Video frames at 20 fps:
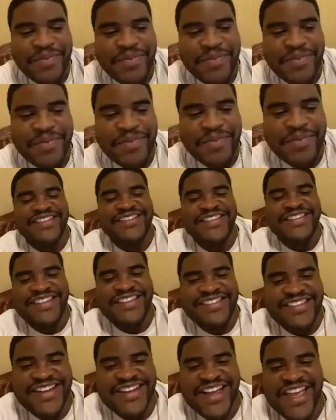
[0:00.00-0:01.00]
Led his team
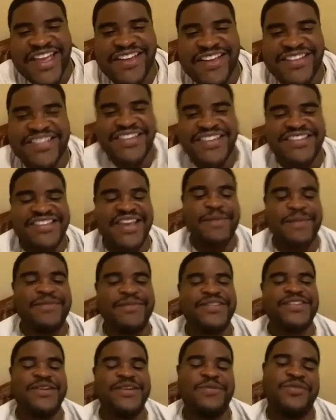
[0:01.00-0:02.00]
to the AFC
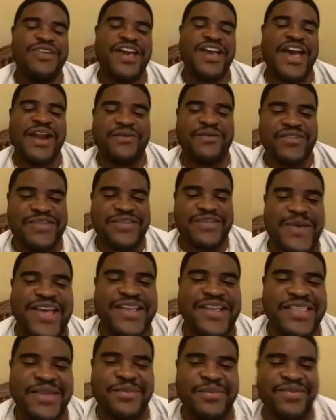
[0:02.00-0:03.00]
Championship. You got to
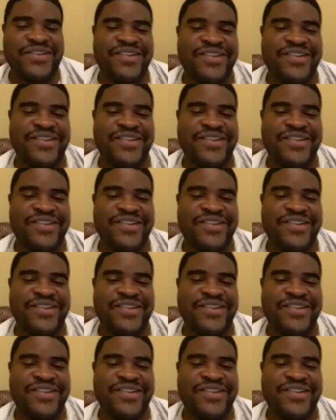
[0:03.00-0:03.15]
respect it, bro.